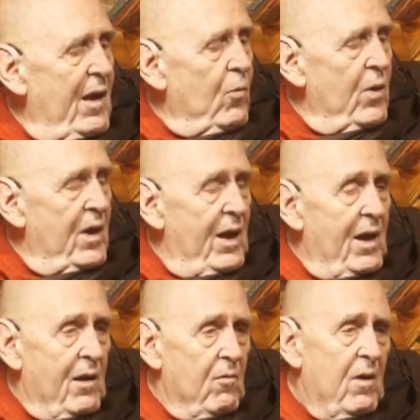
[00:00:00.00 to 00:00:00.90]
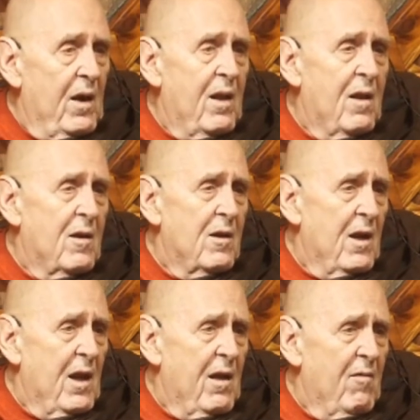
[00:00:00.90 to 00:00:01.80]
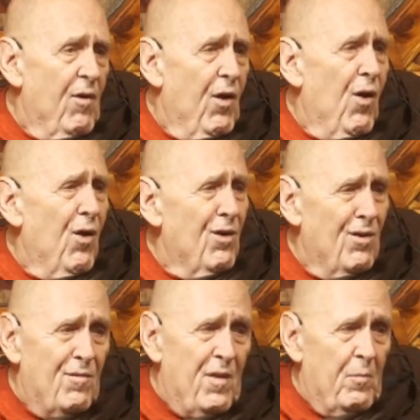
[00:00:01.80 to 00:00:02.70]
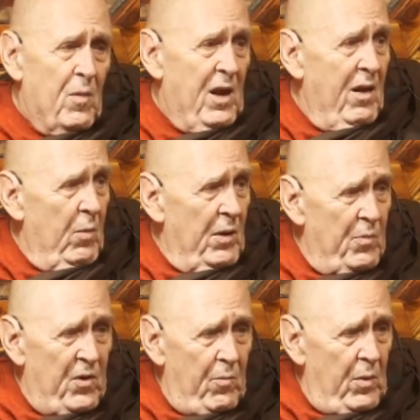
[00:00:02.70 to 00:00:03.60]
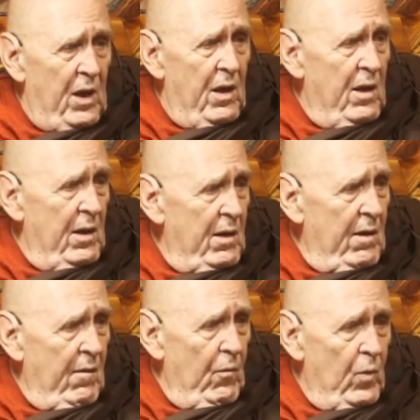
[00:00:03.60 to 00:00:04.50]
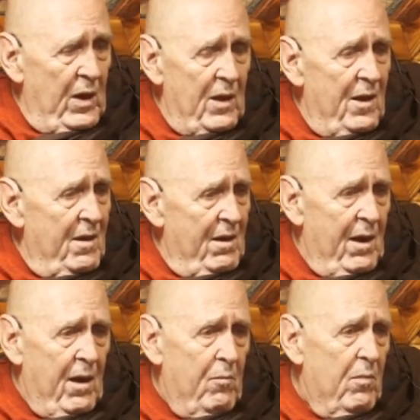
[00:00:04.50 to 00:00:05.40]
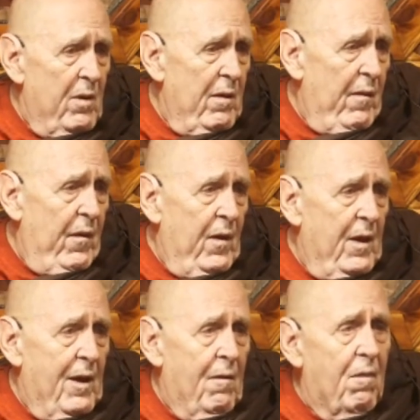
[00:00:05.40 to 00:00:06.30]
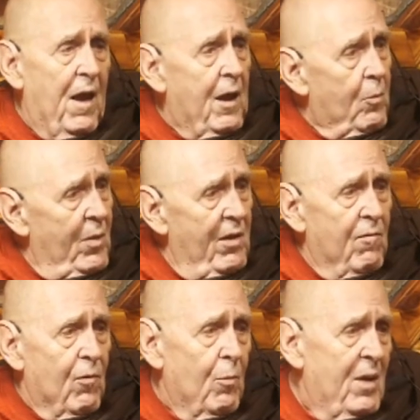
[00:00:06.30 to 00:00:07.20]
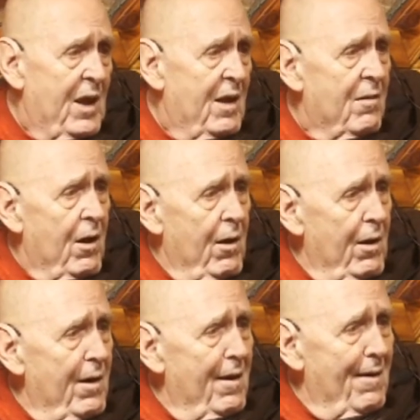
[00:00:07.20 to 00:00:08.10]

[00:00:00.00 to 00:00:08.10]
And when they got ready to leave, all of them came up to me, one at a time, and thanked me for being there.